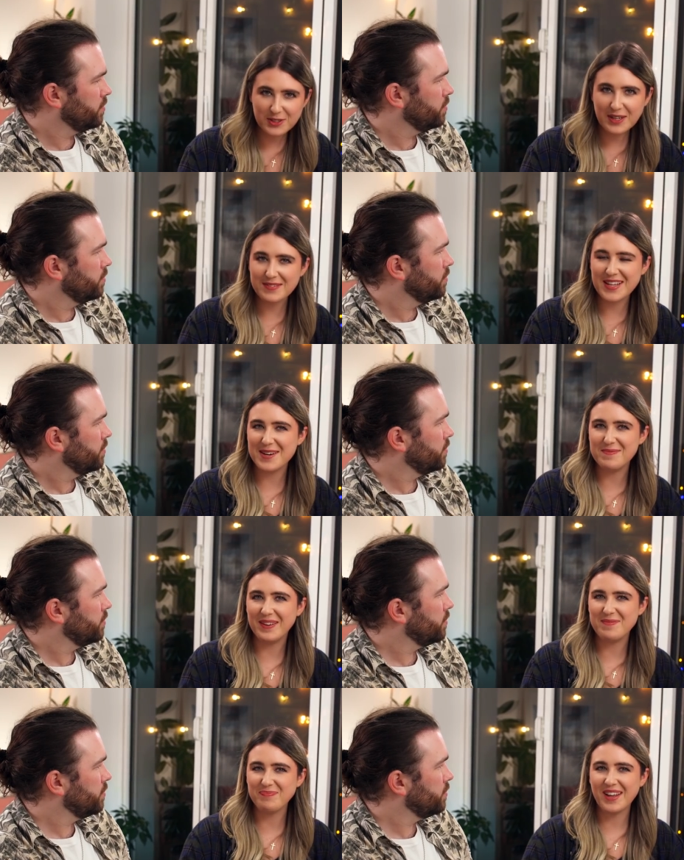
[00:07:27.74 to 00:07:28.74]
Speaker 1: You're gonna have to help
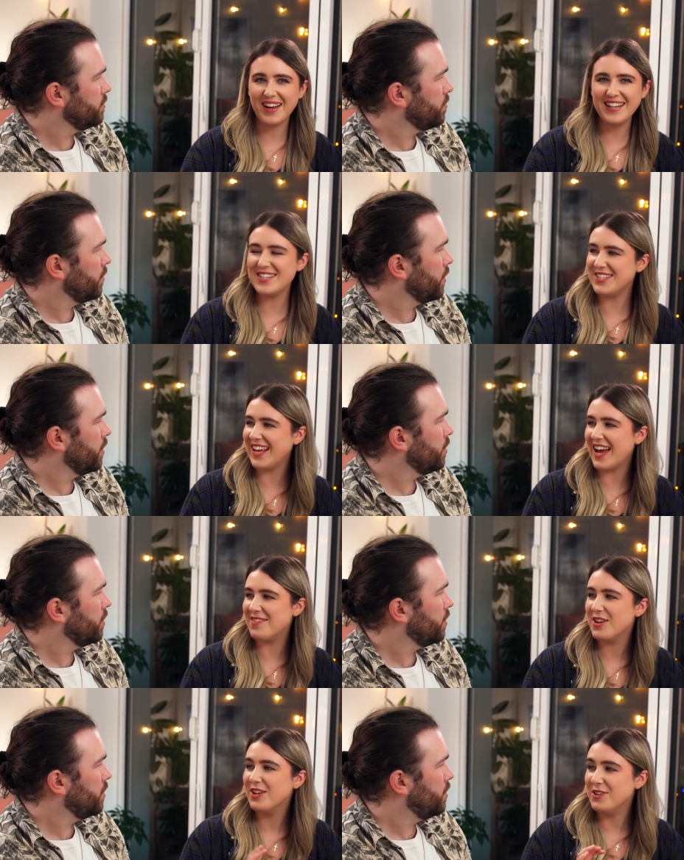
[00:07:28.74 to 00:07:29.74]
me. I literally
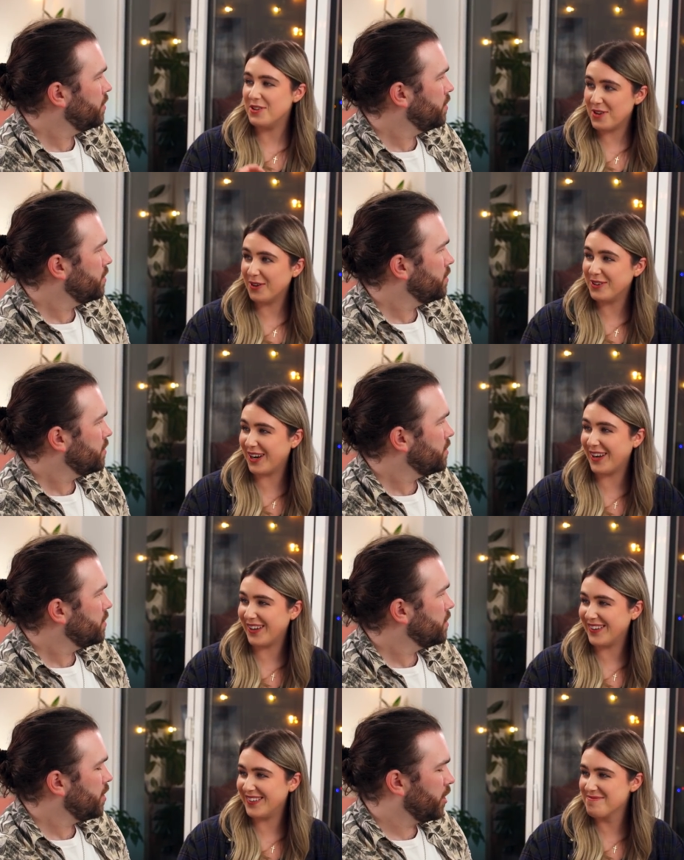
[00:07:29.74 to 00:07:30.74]
have no
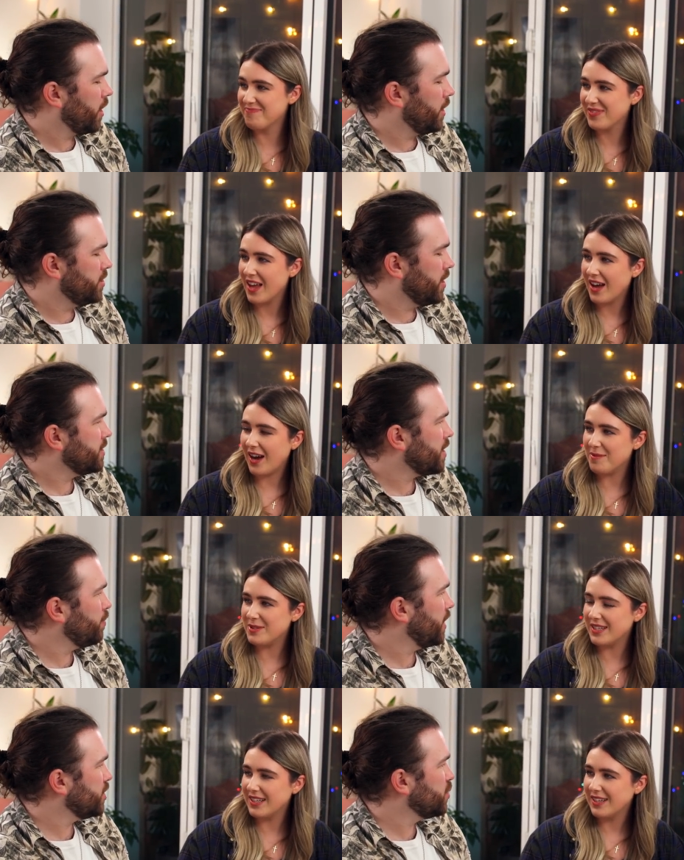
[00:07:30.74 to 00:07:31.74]
clue. Okay, so there's I'm something